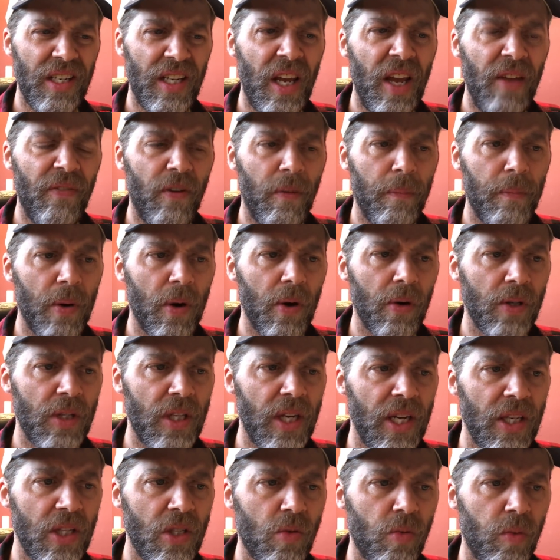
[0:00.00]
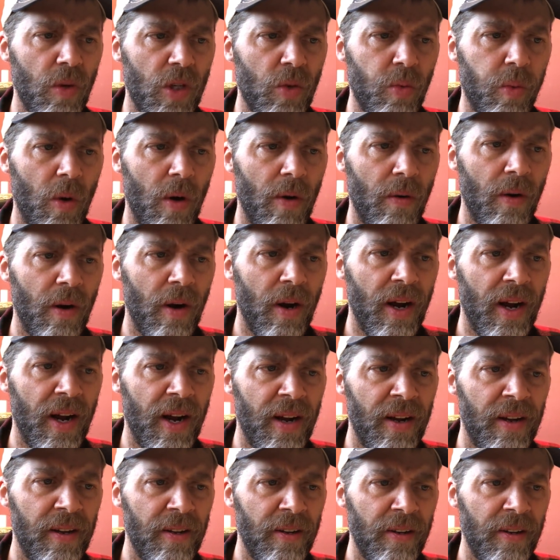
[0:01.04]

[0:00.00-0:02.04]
Antifa protests, which were, uh,